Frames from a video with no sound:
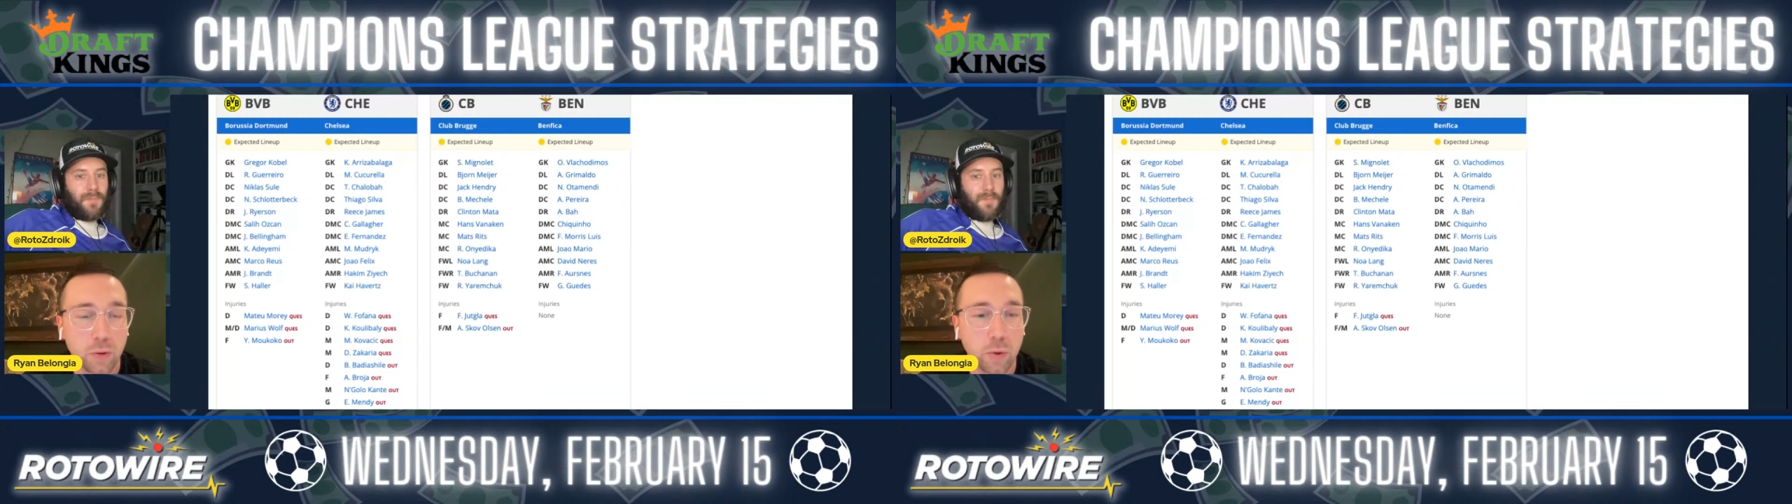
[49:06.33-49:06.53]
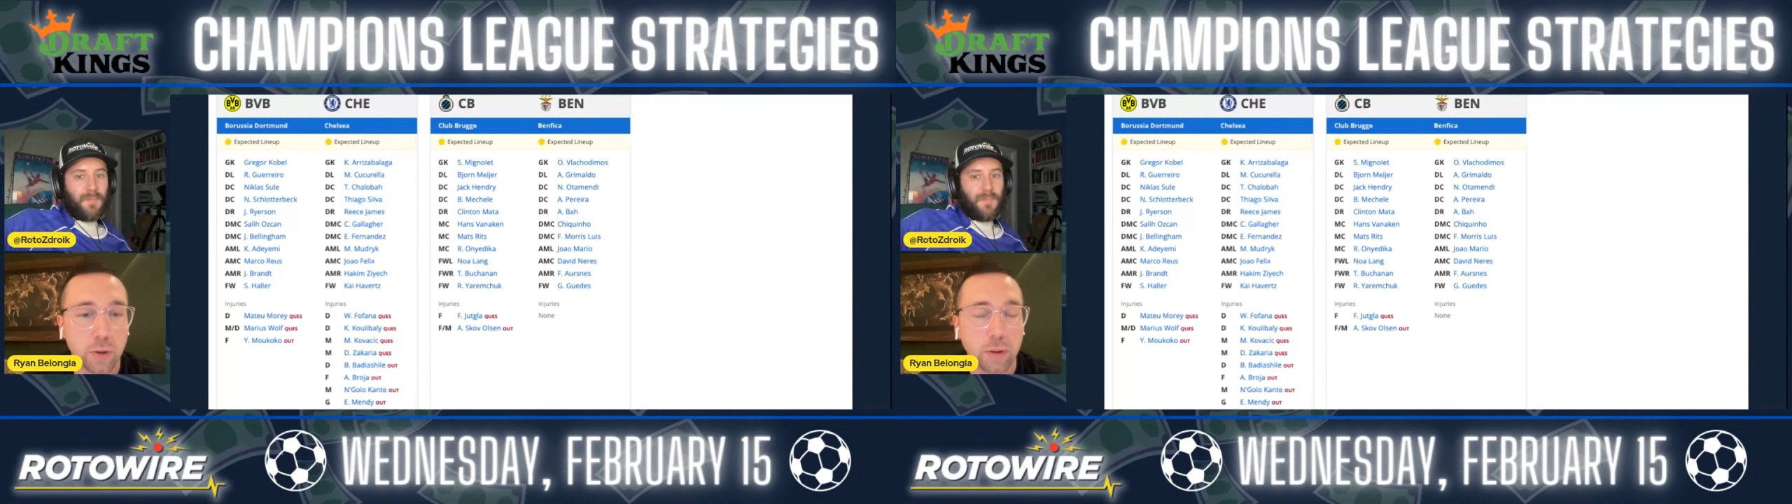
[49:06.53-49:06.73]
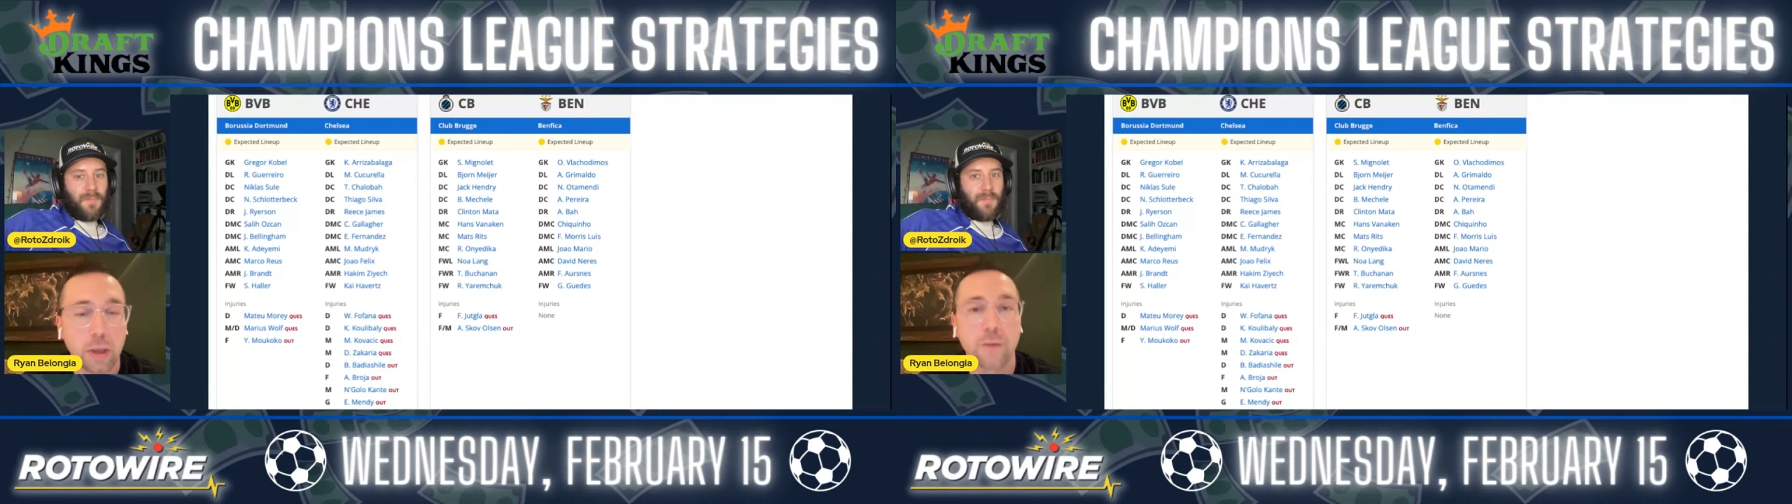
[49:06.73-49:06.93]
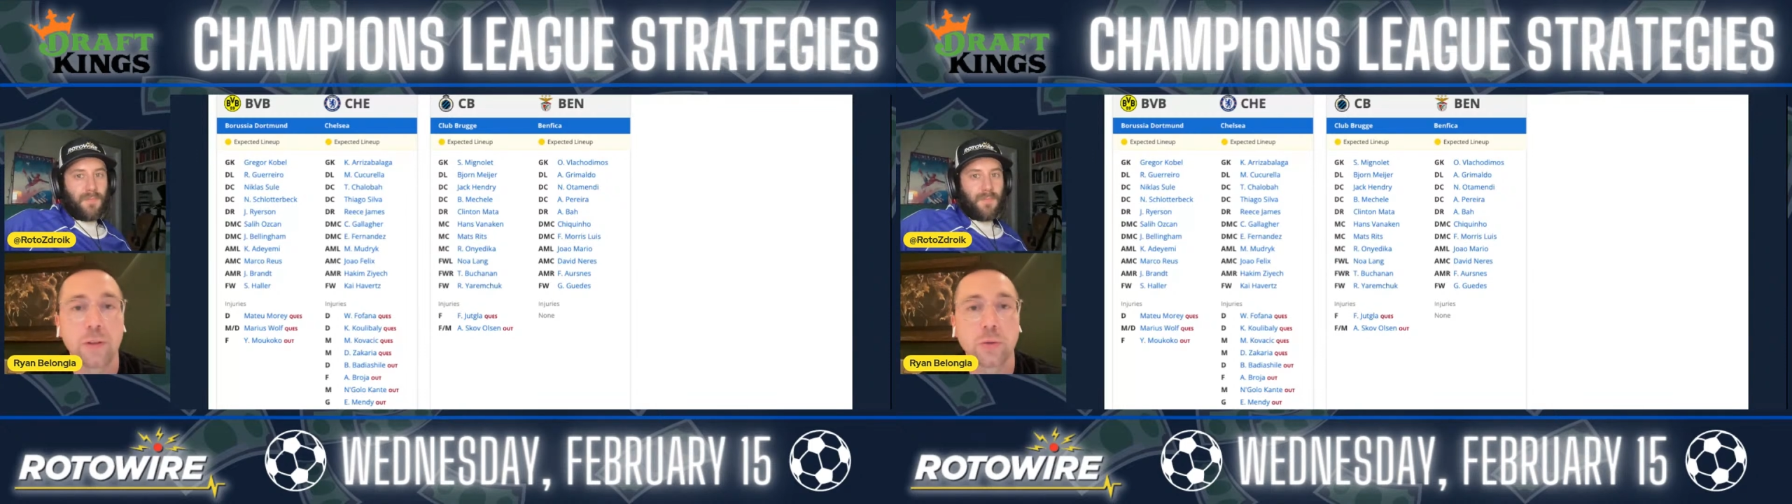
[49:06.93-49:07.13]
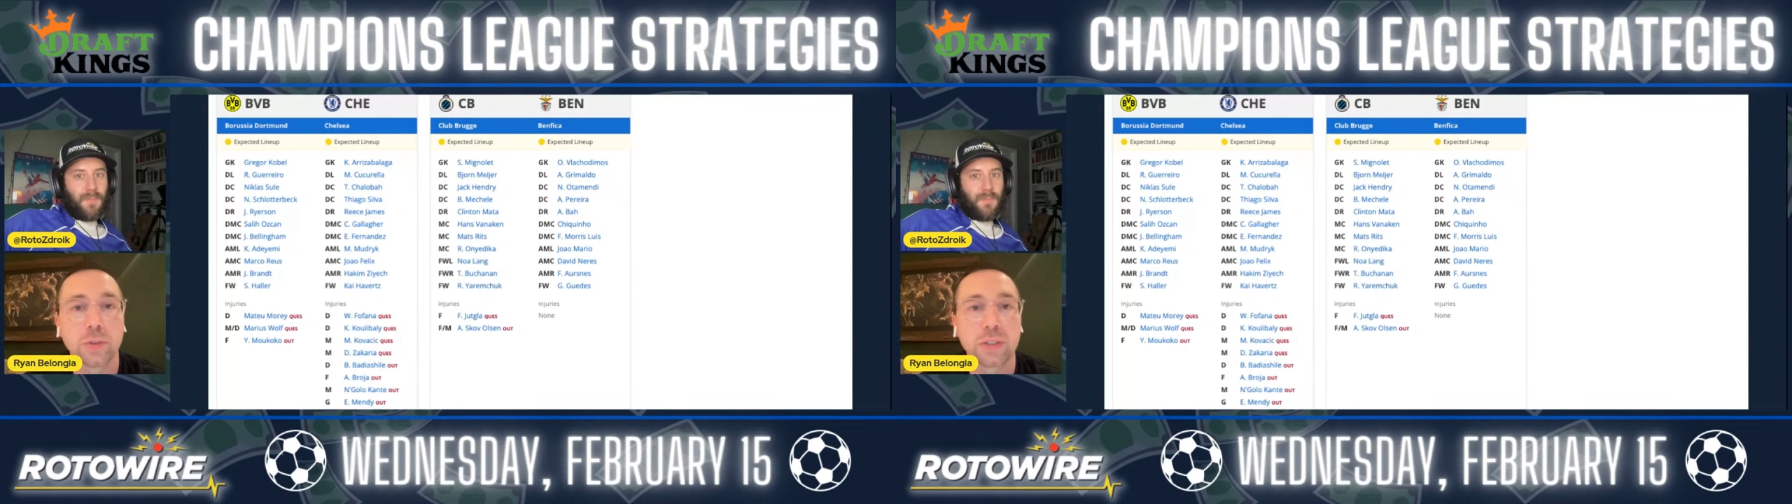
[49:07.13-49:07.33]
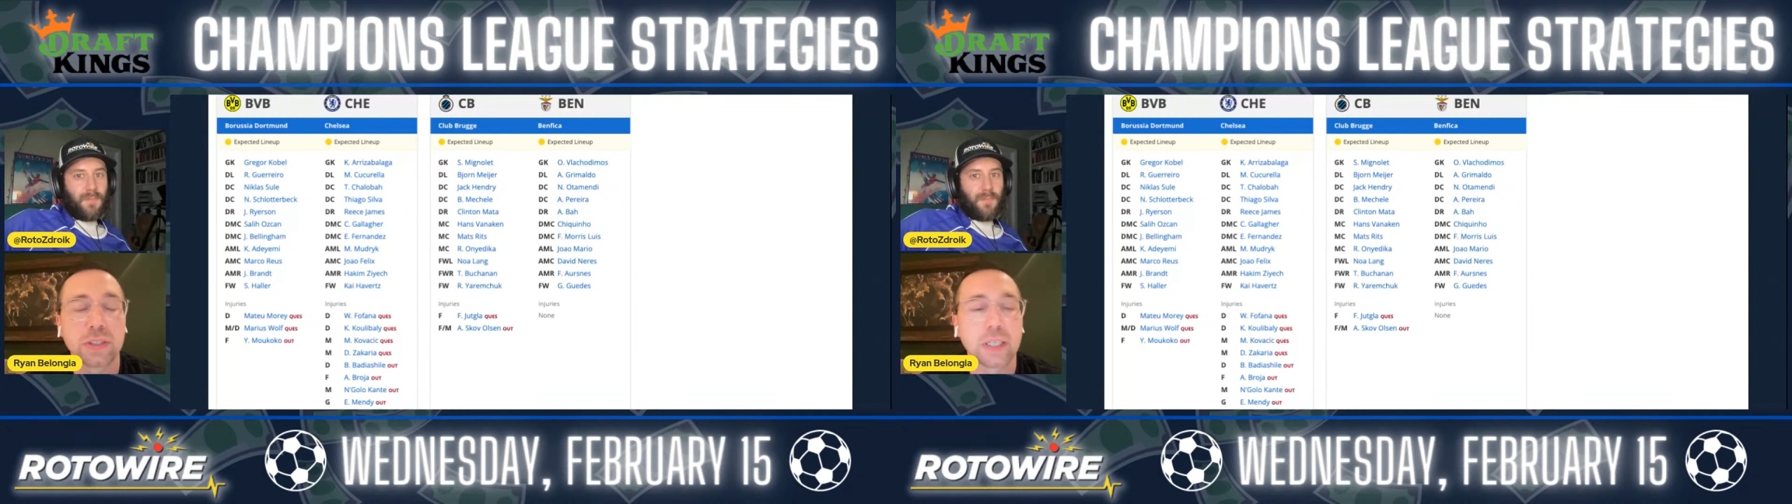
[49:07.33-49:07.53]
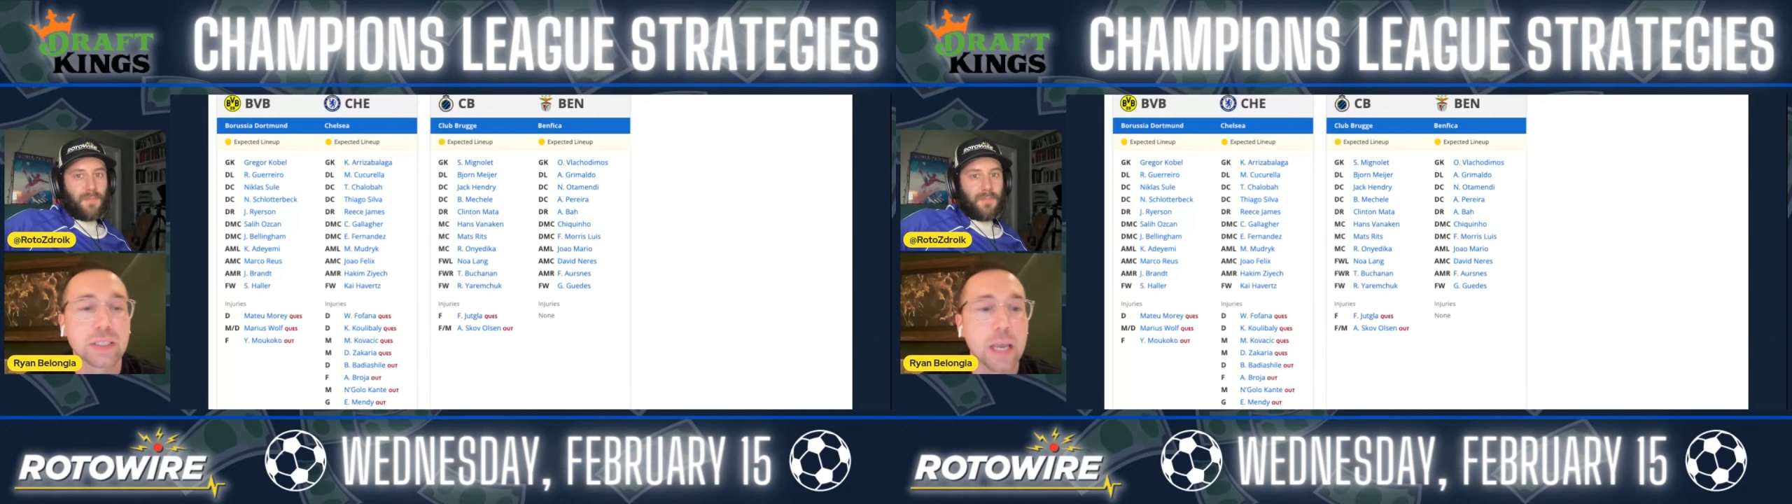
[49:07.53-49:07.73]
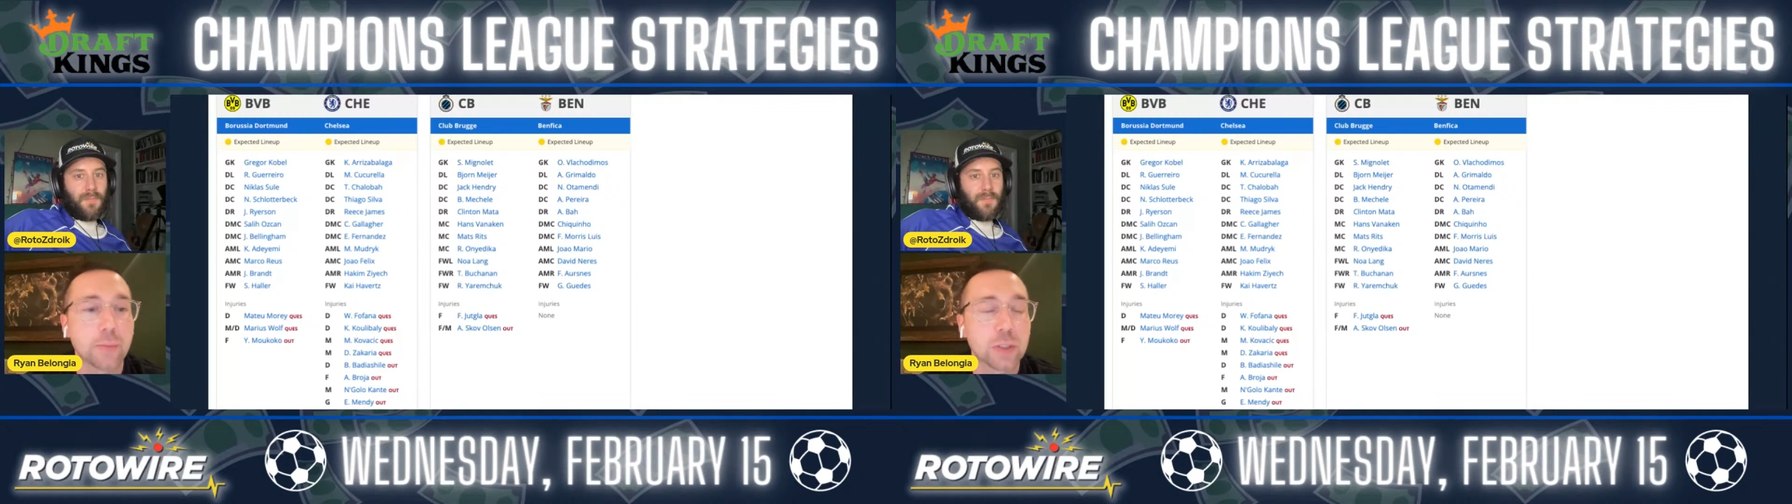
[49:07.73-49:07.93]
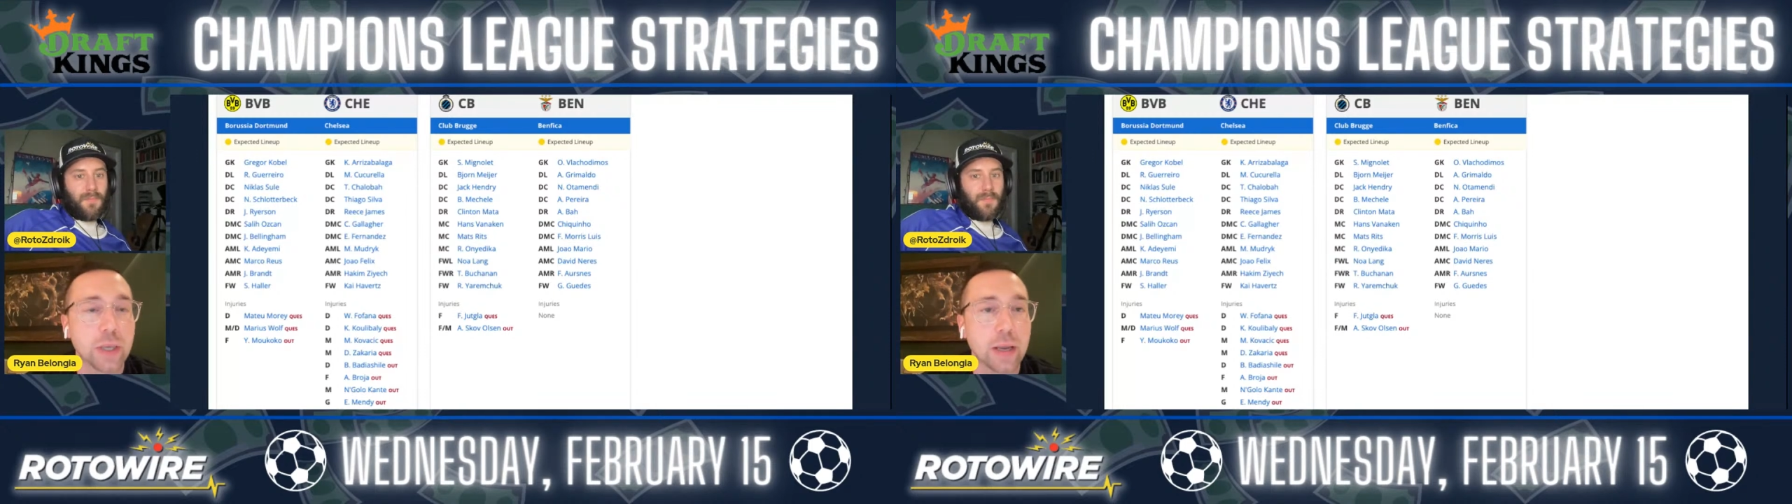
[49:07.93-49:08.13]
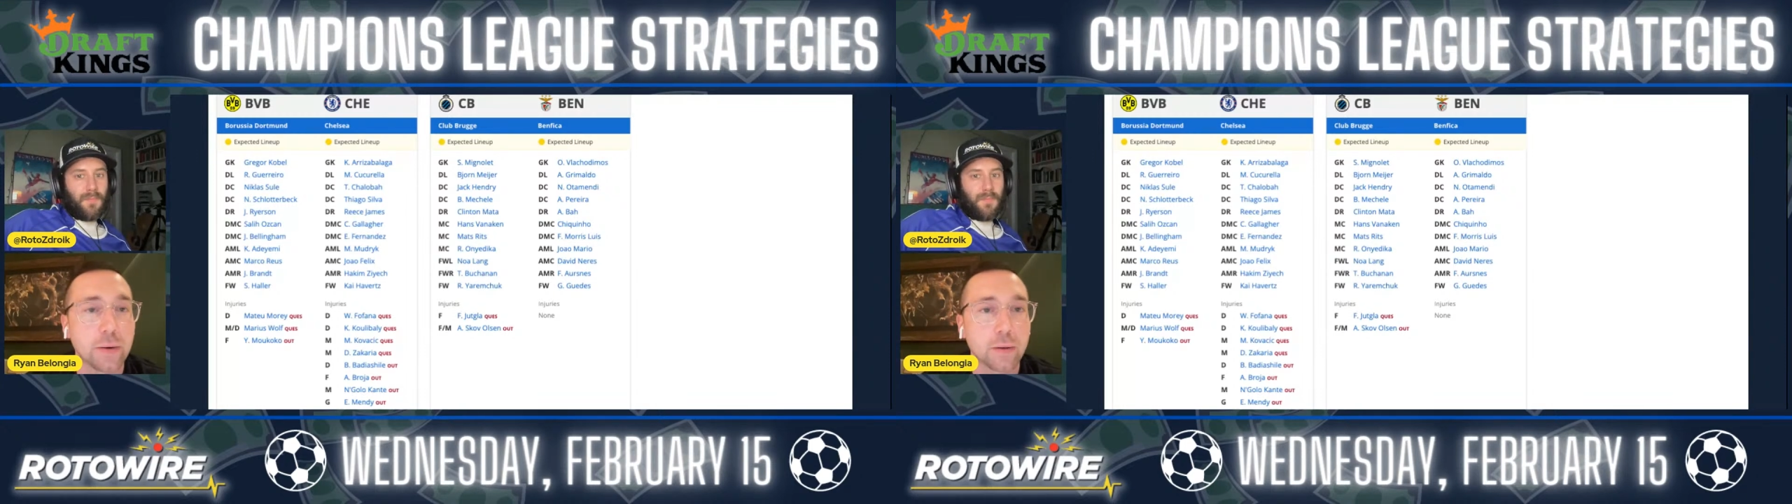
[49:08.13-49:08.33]
would, like, if this was a 6-game
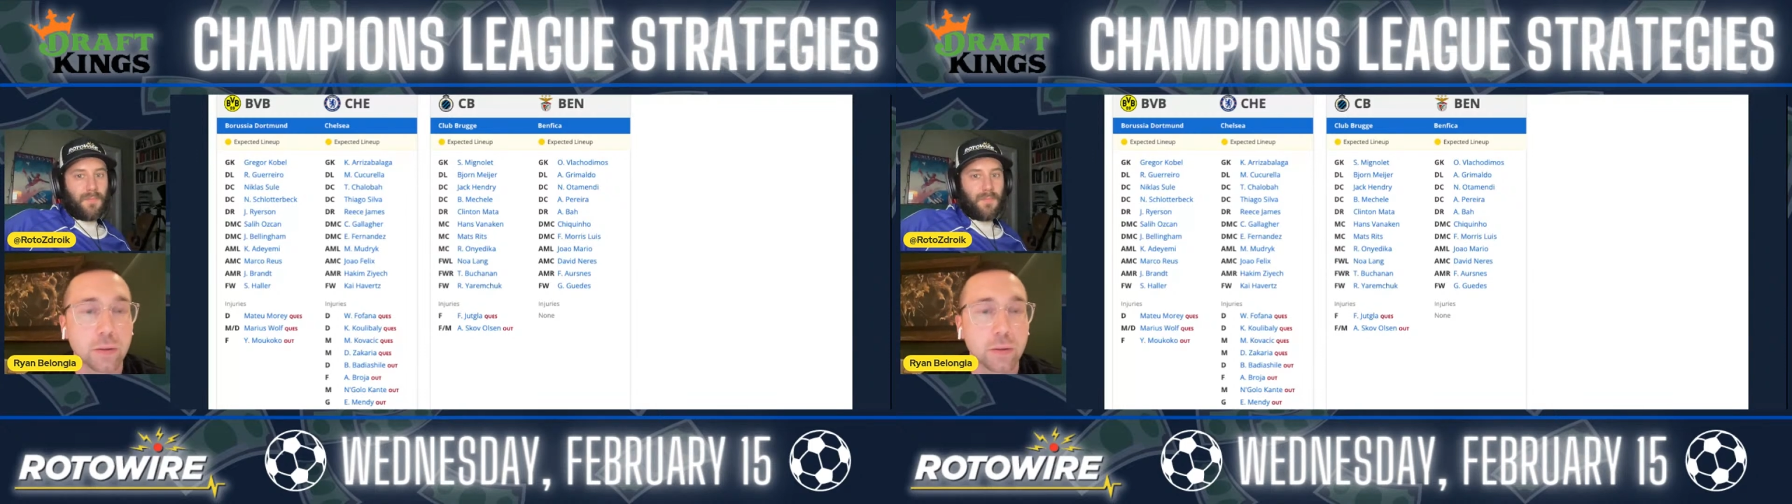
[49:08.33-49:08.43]
slate,